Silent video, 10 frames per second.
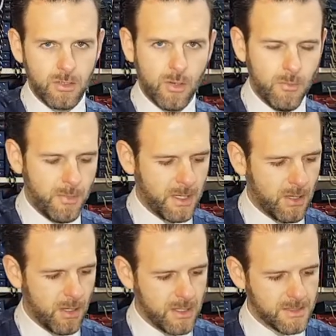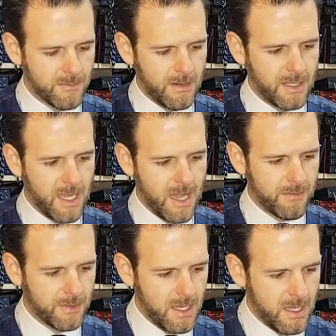unpick all this very
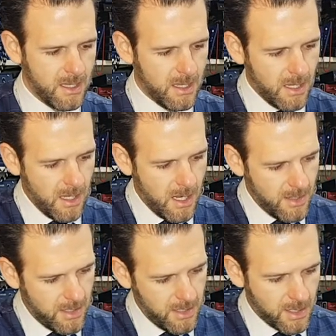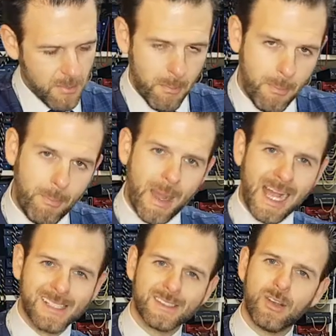carefully, and then you can
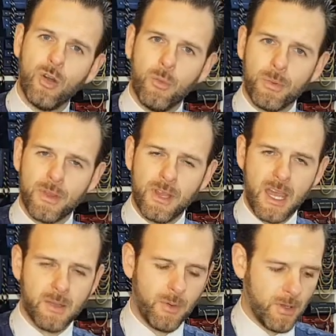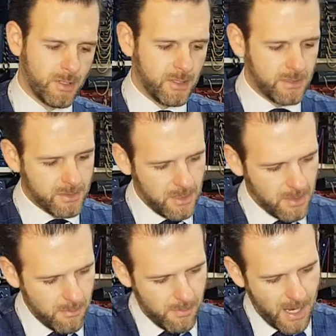pass up the neck point. So you
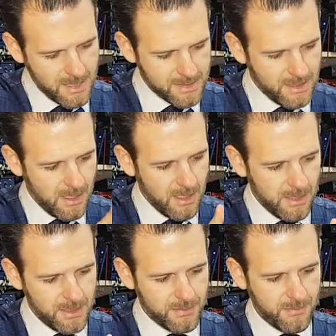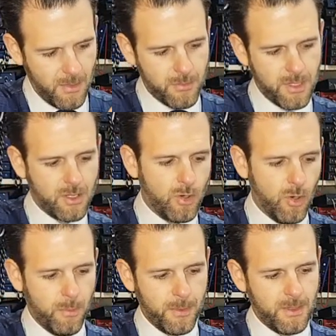can pass this fabric
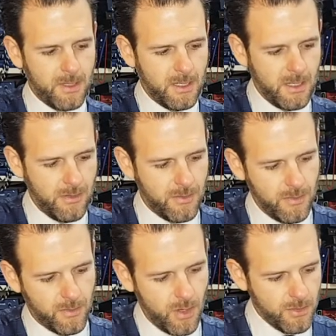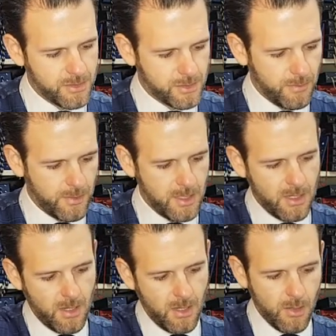up if you've got suffering
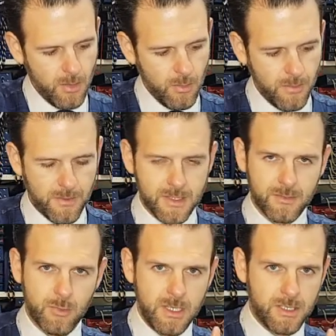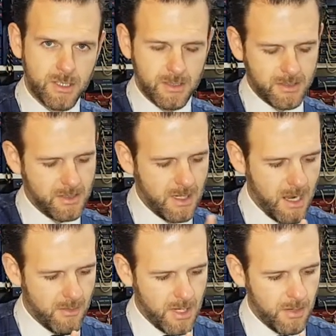with this ridge
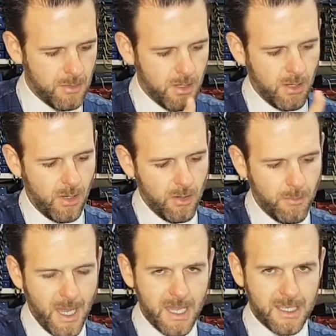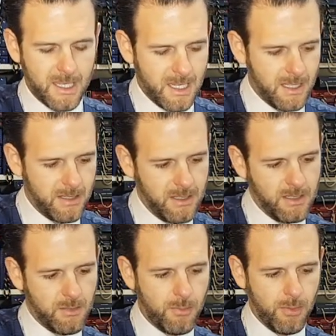scenario on the back and then you
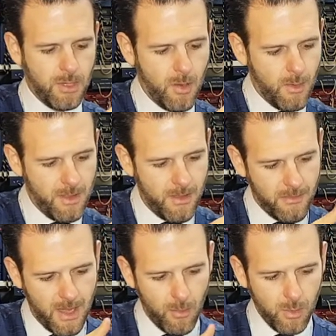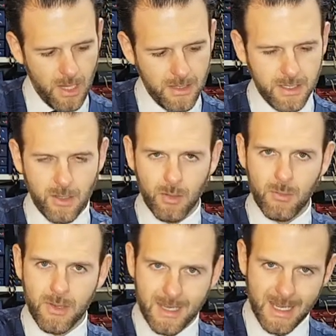can pull out and then that will end it up
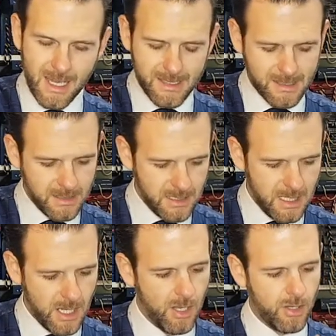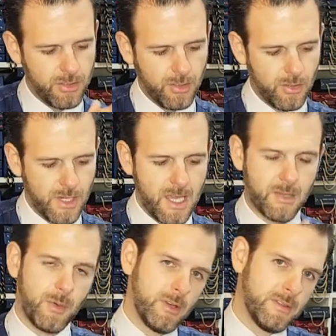nice and neat on your
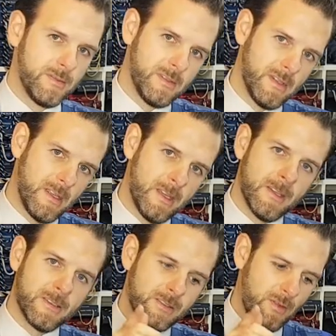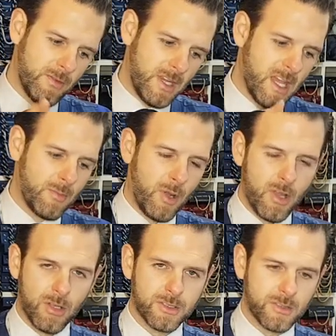neck point. So for neck point
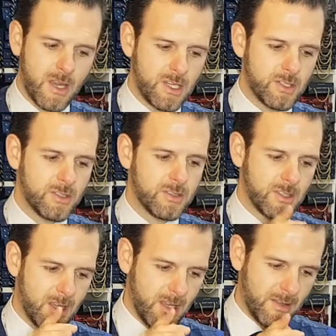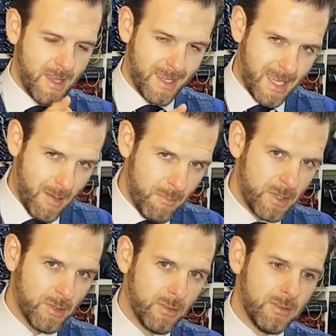alterations they can be
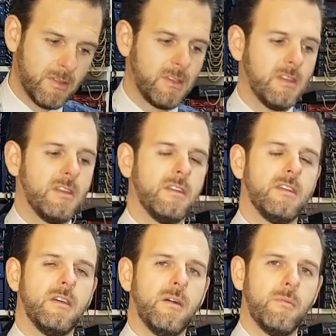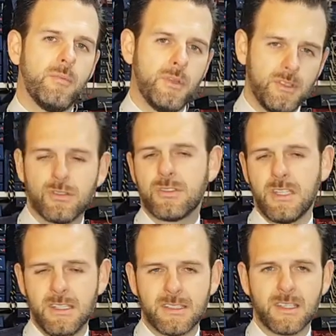done, but you just
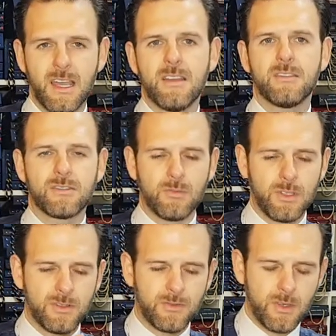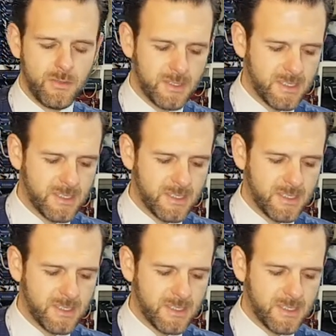need to get somebody who's, who's a